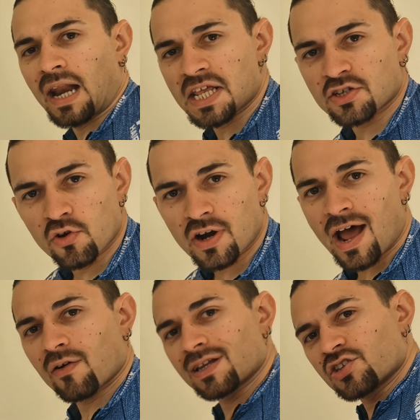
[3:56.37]
let's go
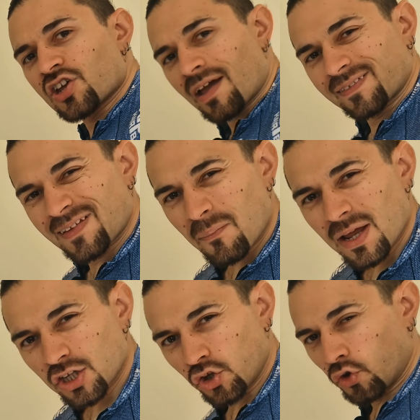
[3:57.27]
now and check the
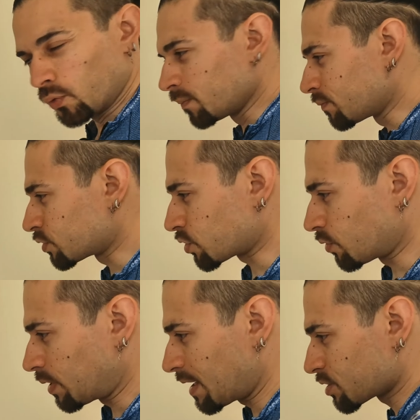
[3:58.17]
menu.
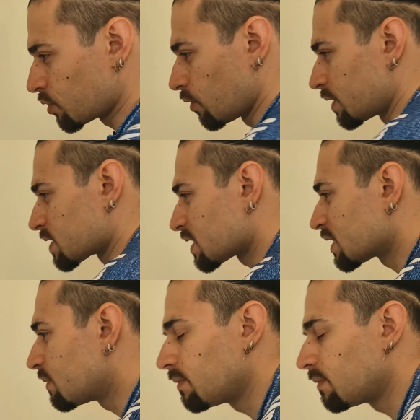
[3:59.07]
So let's go and see the